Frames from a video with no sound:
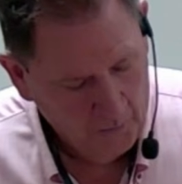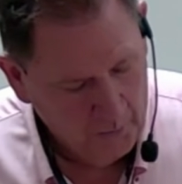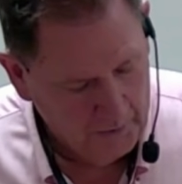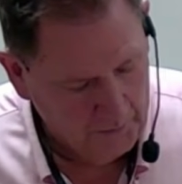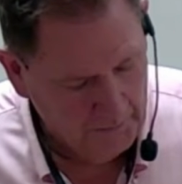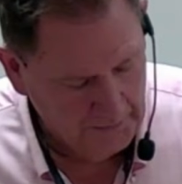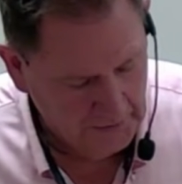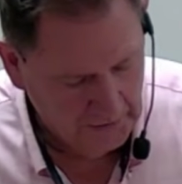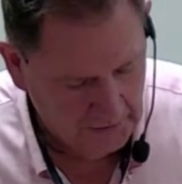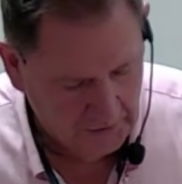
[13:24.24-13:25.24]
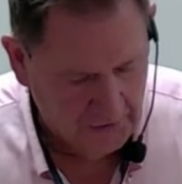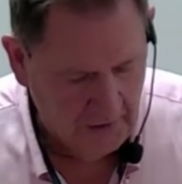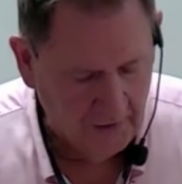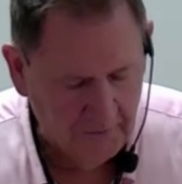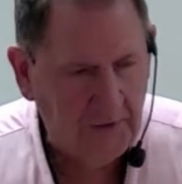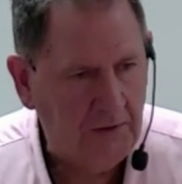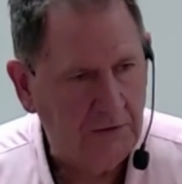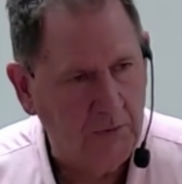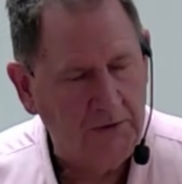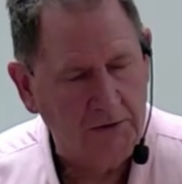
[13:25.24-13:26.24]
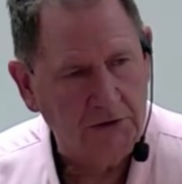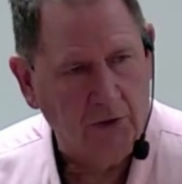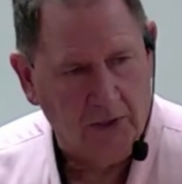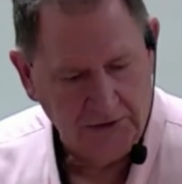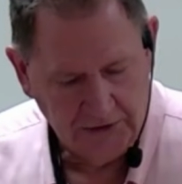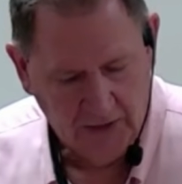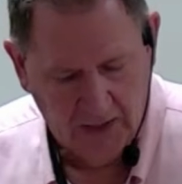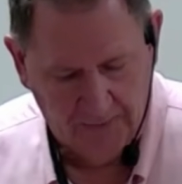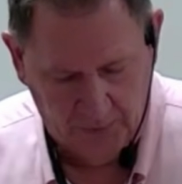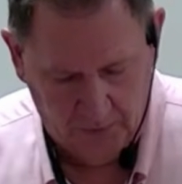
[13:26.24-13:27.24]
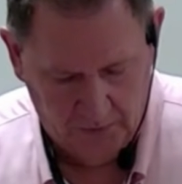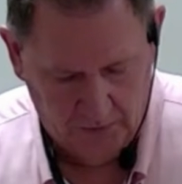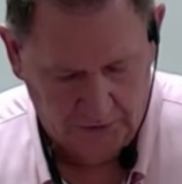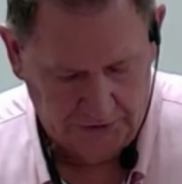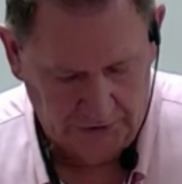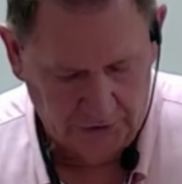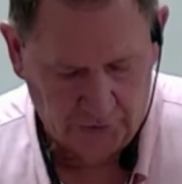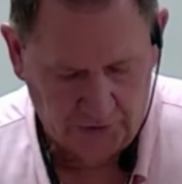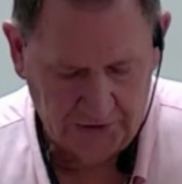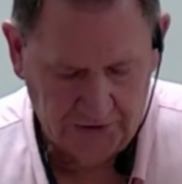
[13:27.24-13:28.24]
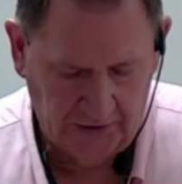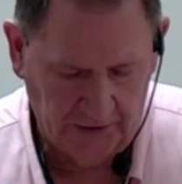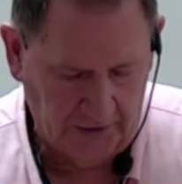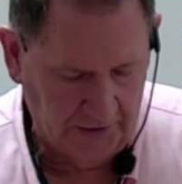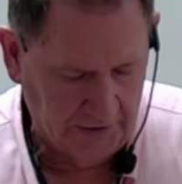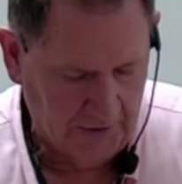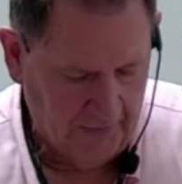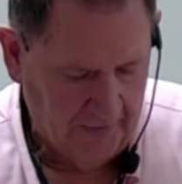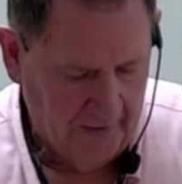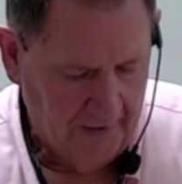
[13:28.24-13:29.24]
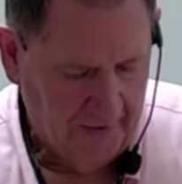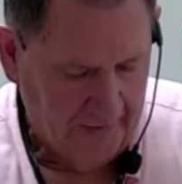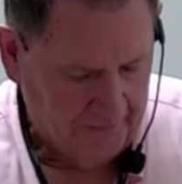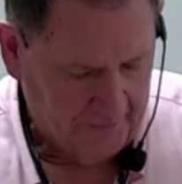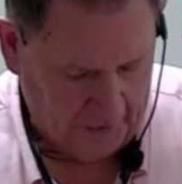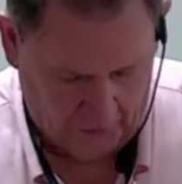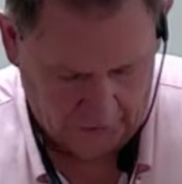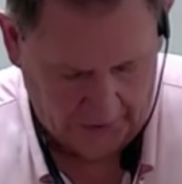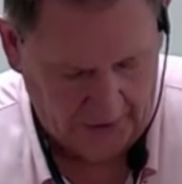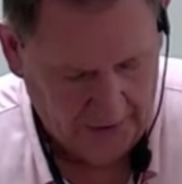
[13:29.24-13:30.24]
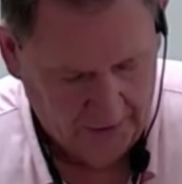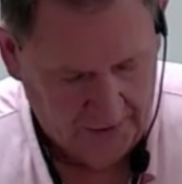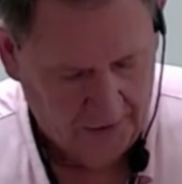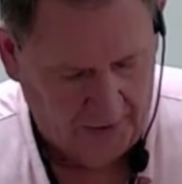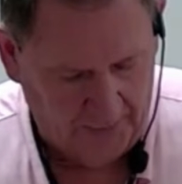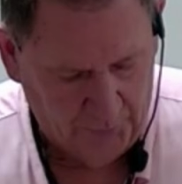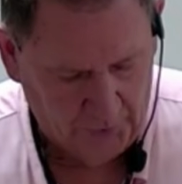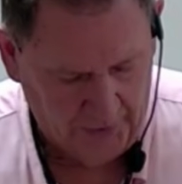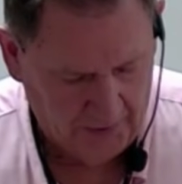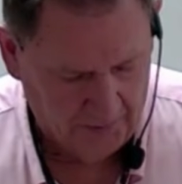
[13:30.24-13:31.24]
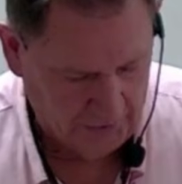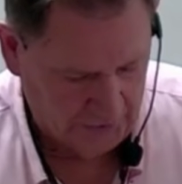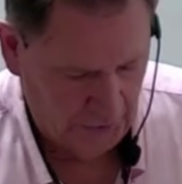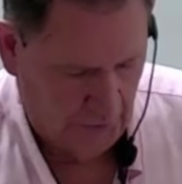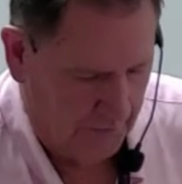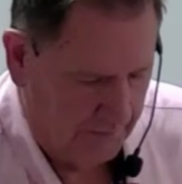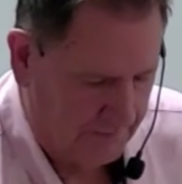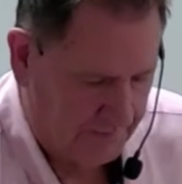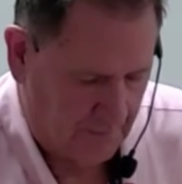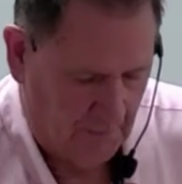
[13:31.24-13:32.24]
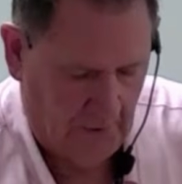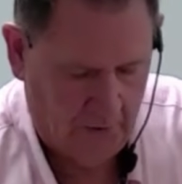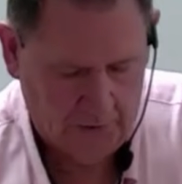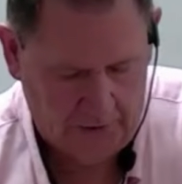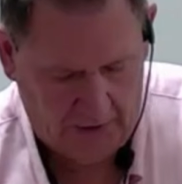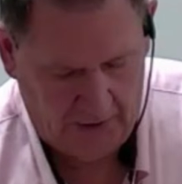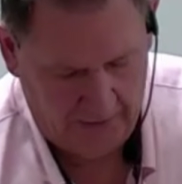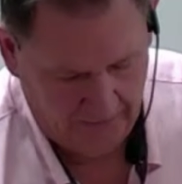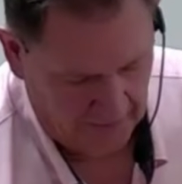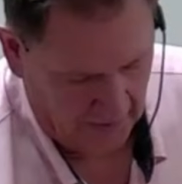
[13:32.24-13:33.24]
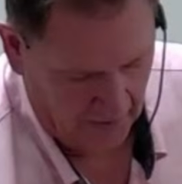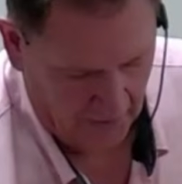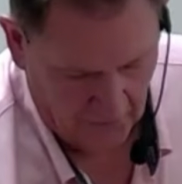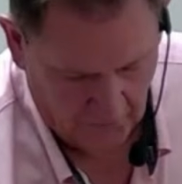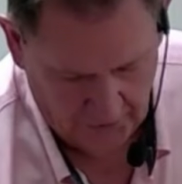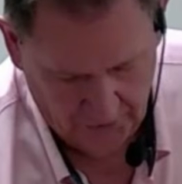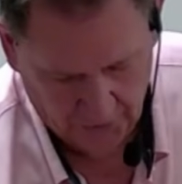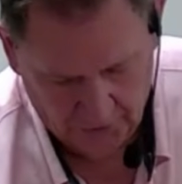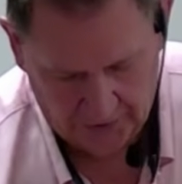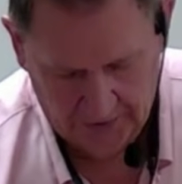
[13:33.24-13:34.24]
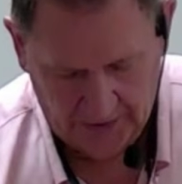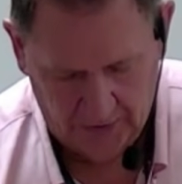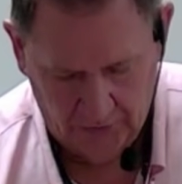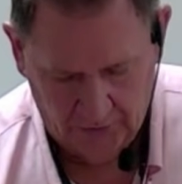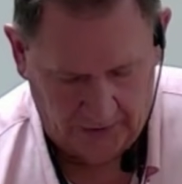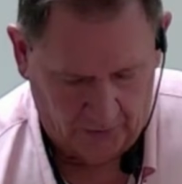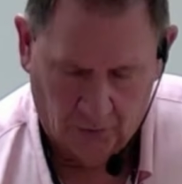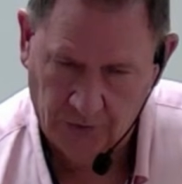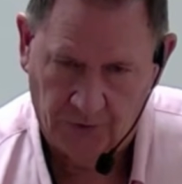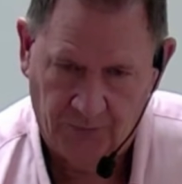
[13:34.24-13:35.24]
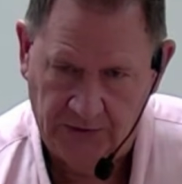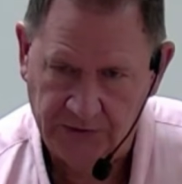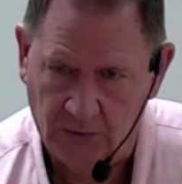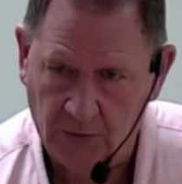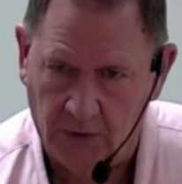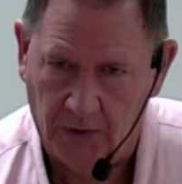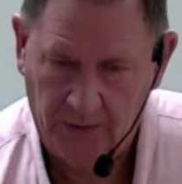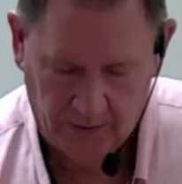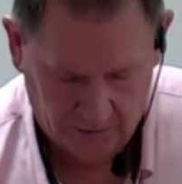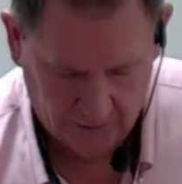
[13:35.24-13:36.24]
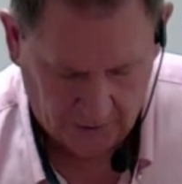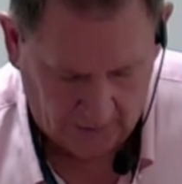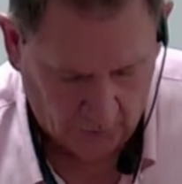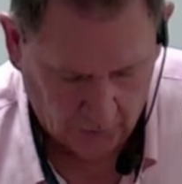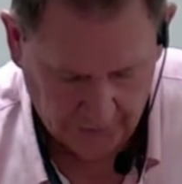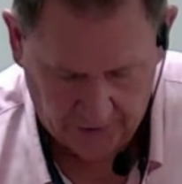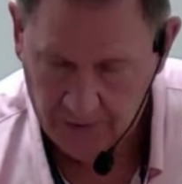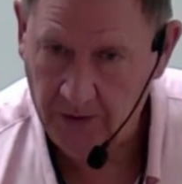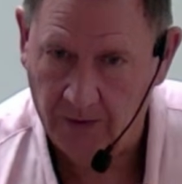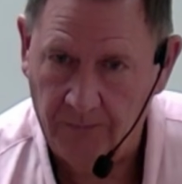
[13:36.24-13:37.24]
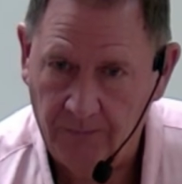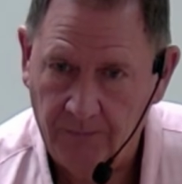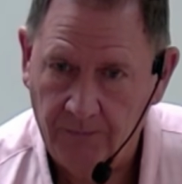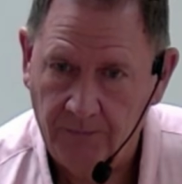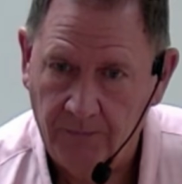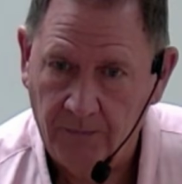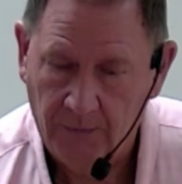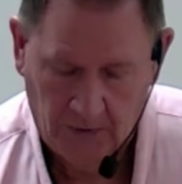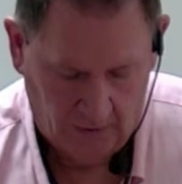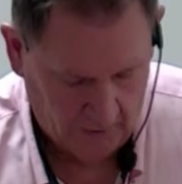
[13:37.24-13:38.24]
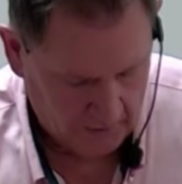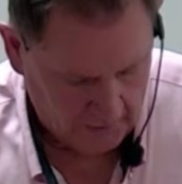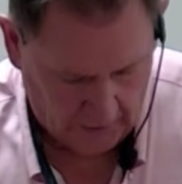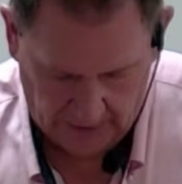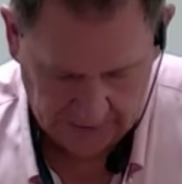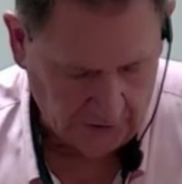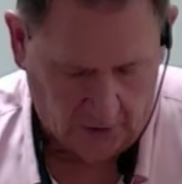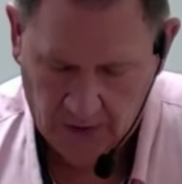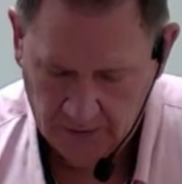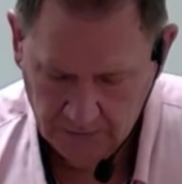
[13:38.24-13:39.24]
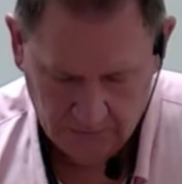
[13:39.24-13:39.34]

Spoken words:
Well, the thing of it is with the saw stop, what's interesting is, okay, here I put number 2. Okay, when you look, now you've got to hold your piece of wood. I'm holding it here. I saw.